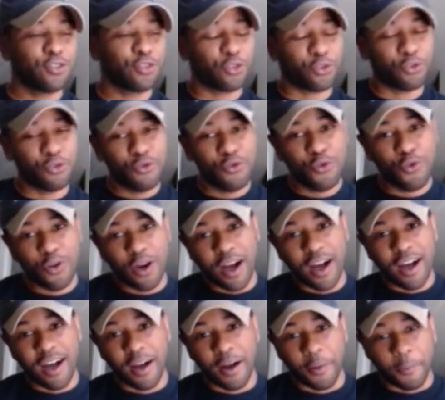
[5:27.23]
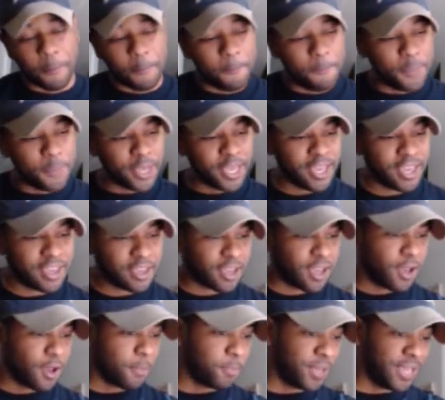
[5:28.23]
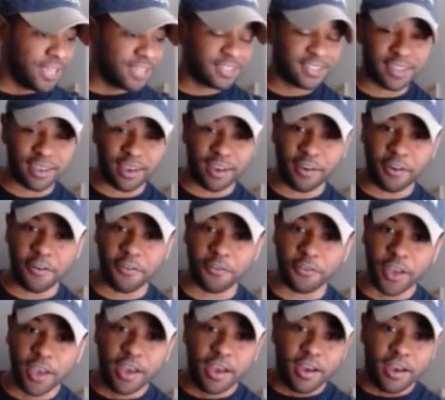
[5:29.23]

threw a big piece of